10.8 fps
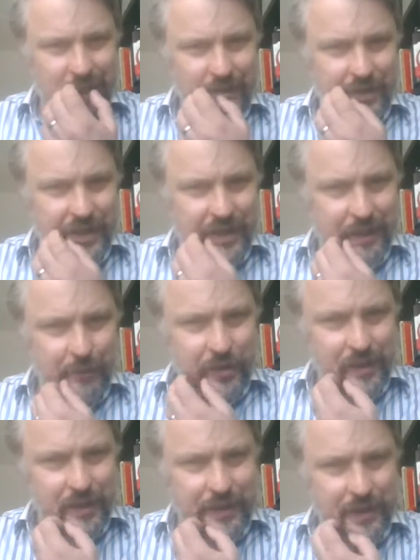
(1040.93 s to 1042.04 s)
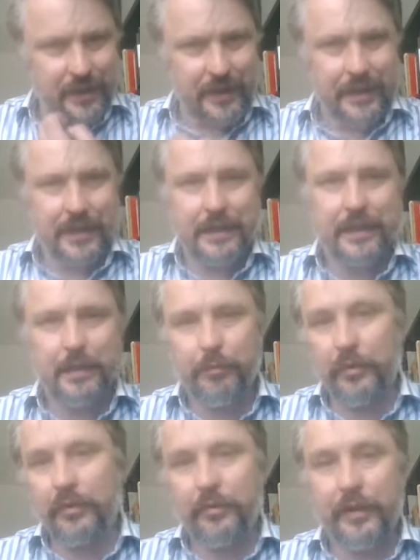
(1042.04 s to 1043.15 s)
it was Dame Judi Dench's last
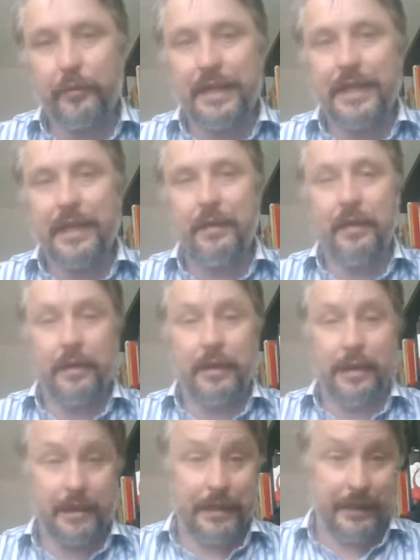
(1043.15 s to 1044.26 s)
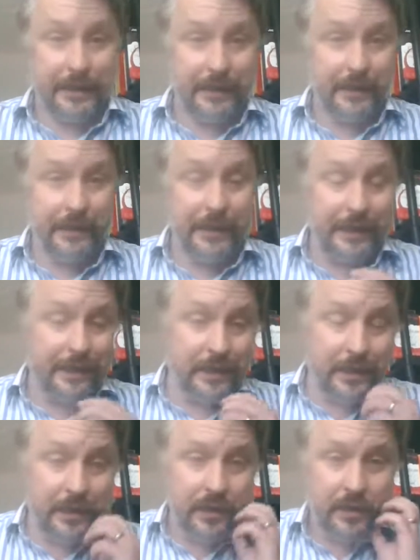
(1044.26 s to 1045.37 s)
Bond film, is it? And